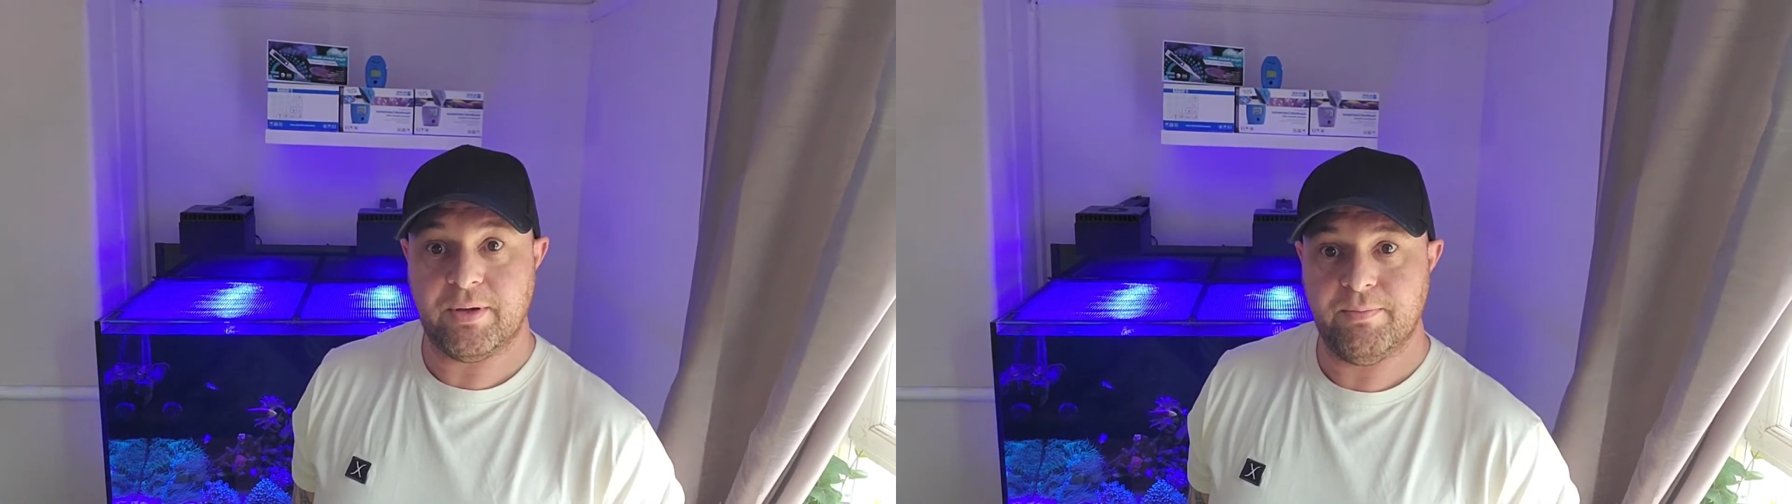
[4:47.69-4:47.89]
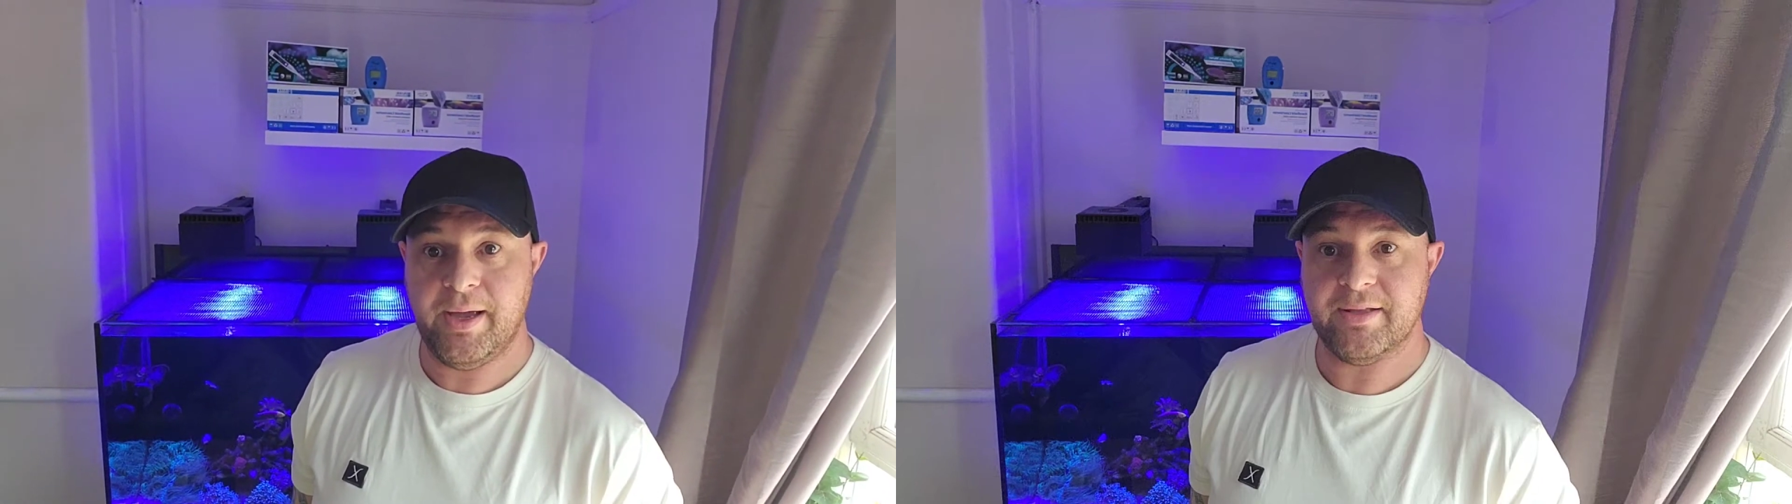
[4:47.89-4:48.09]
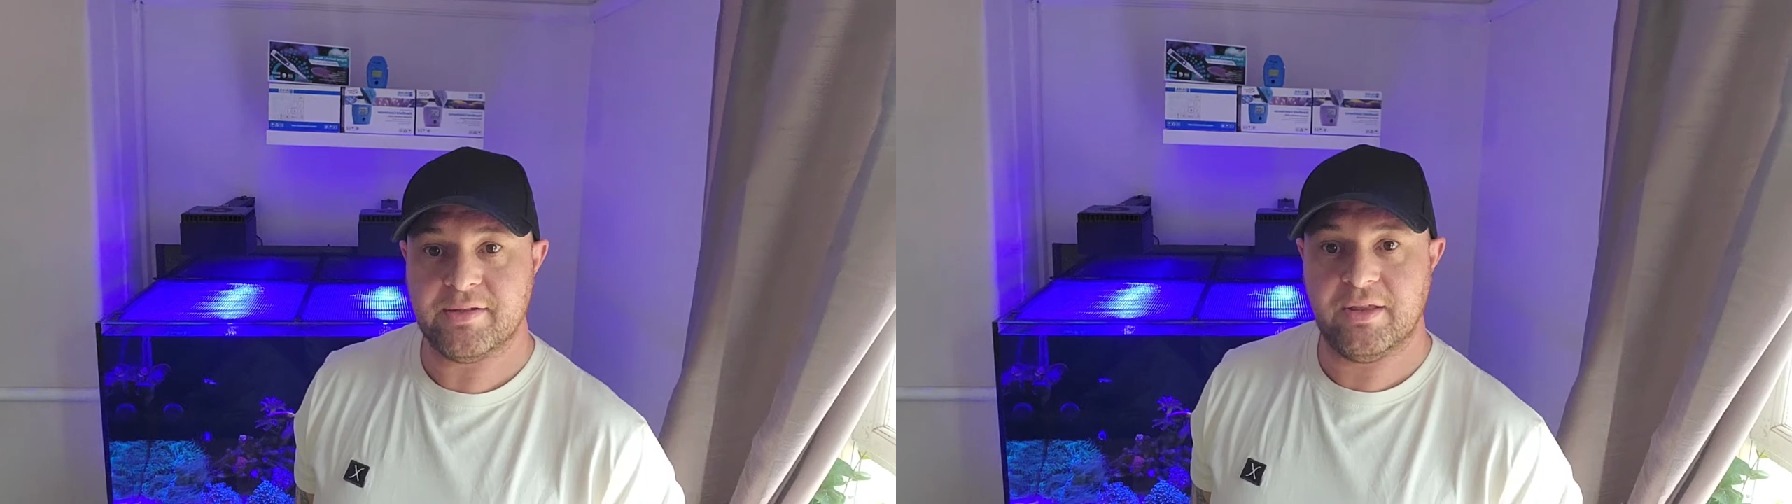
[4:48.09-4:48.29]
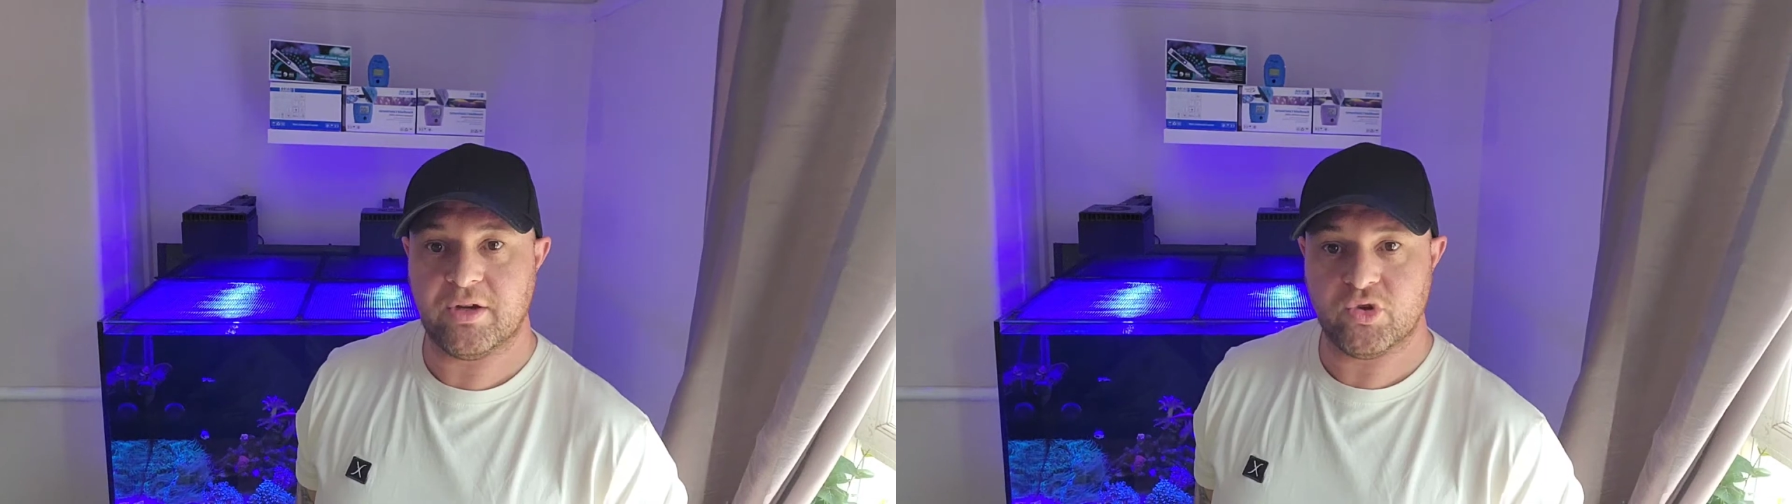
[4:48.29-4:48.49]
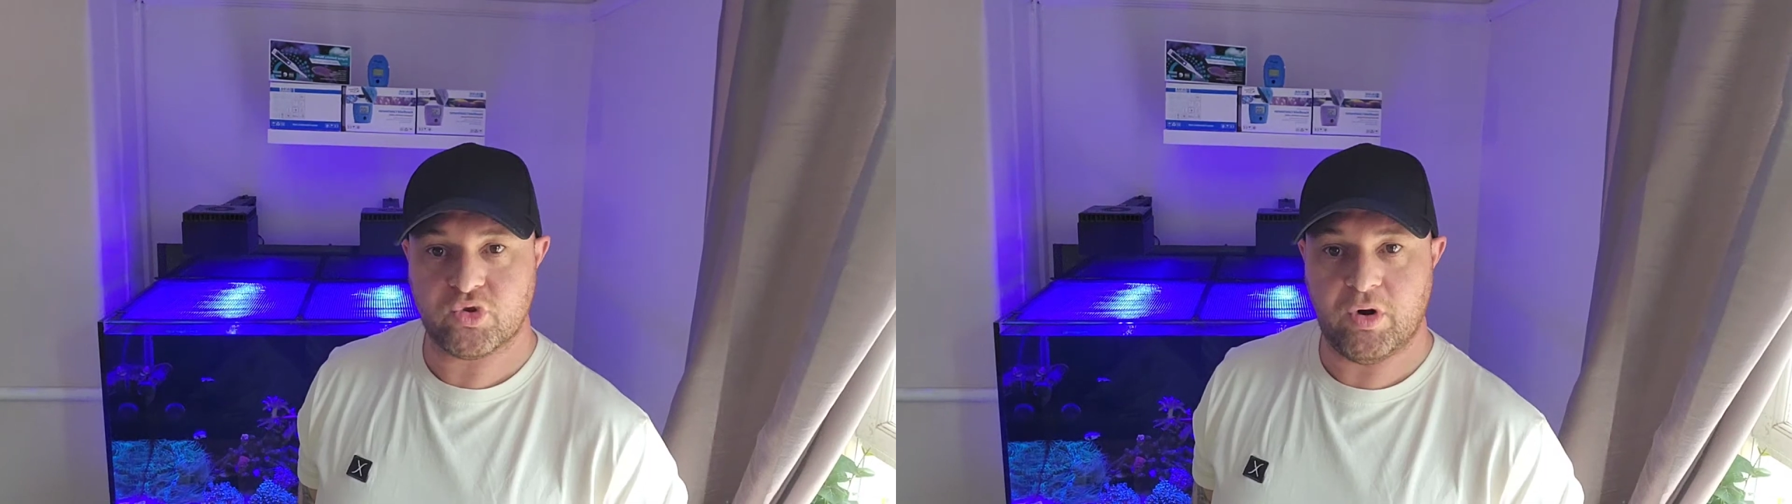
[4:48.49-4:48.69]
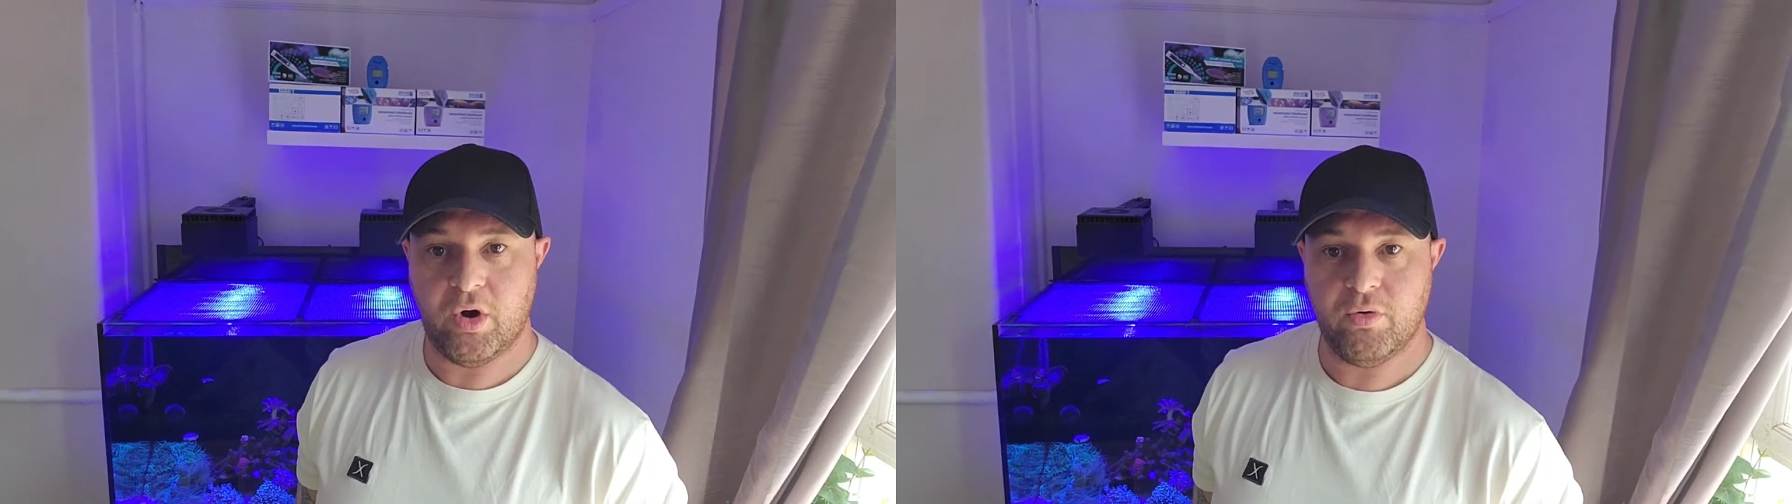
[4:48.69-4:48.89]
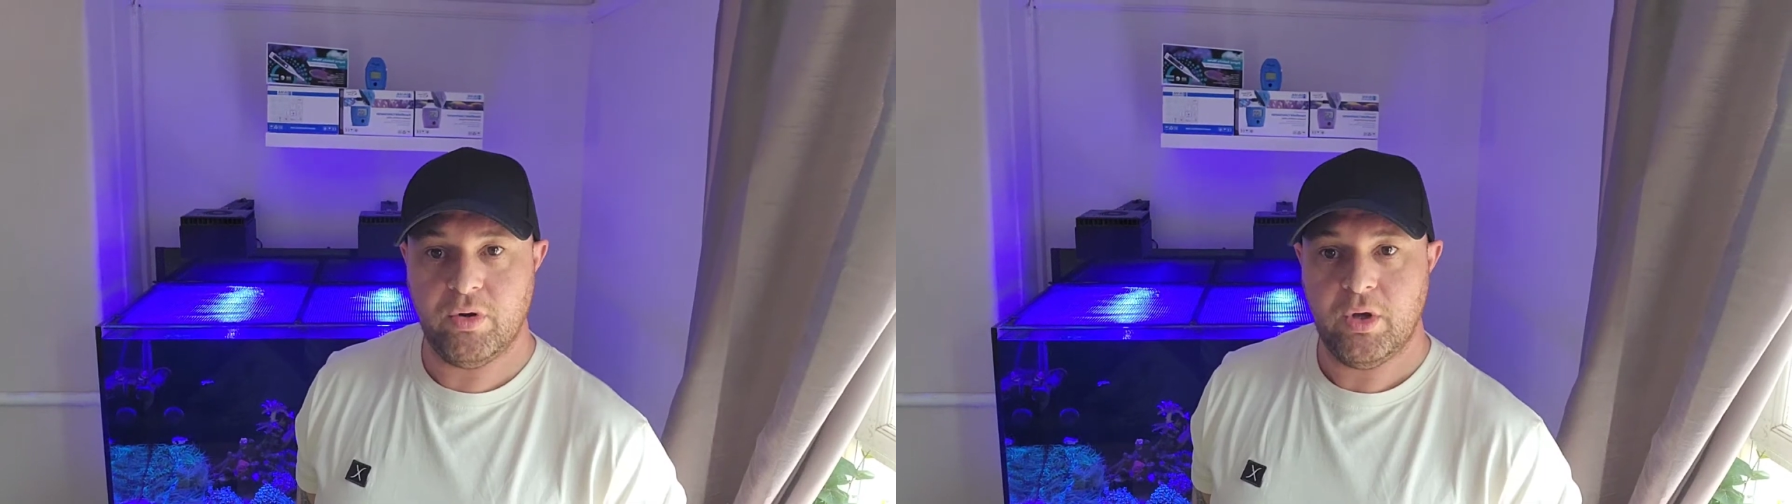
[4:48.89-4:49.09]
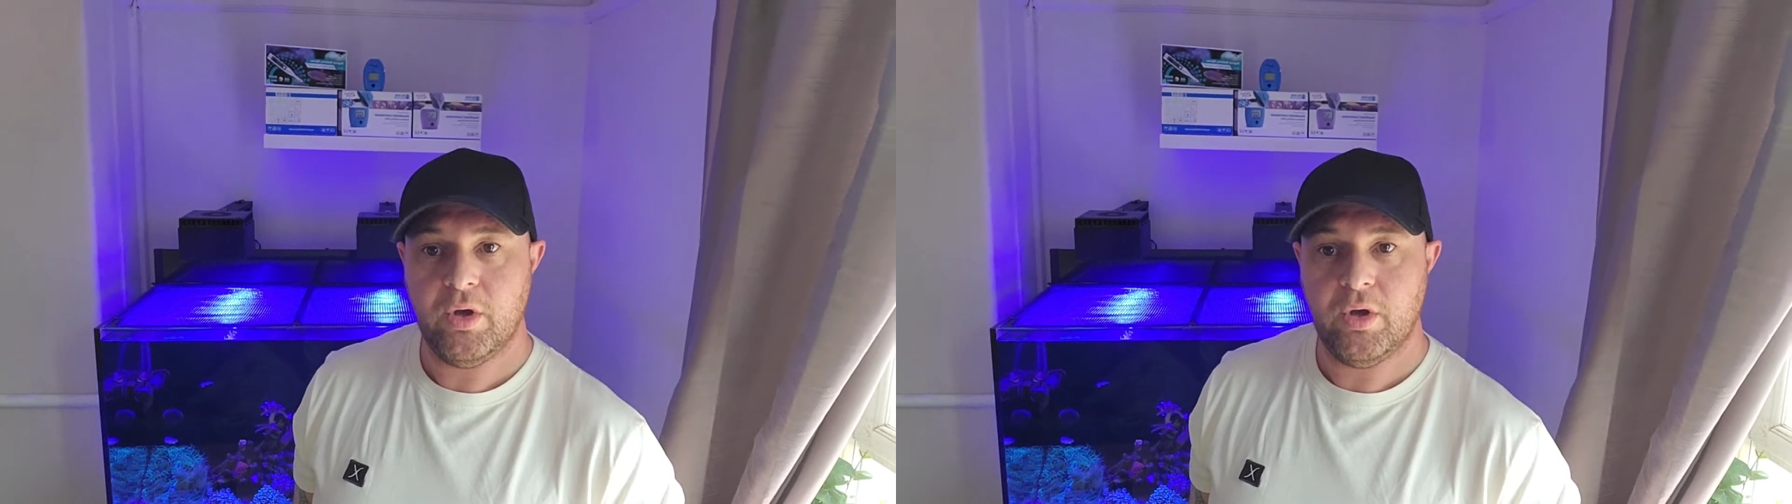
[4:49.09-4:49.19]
compared to the control